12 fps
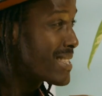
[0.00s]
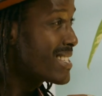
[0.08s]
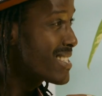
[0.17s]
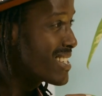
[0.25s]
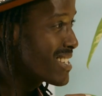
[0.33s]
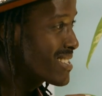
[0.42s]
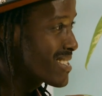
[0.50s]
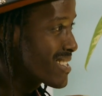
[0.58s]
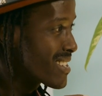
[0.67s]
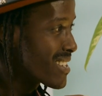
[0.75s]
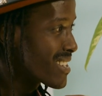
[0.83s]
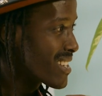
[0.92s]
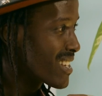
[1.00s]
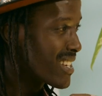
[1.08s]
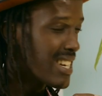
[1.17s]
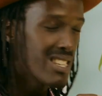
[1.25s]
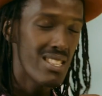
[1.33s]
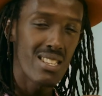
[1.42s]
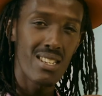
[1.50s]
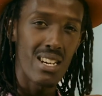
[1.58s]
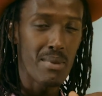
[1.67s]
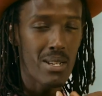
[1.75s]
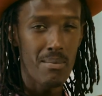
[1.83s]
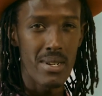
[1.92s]
But these days, anything
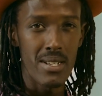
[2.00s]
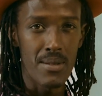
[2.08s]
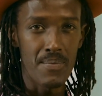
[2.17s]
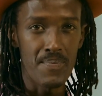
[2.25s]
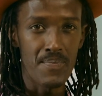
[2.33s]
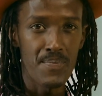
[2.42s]
can make money.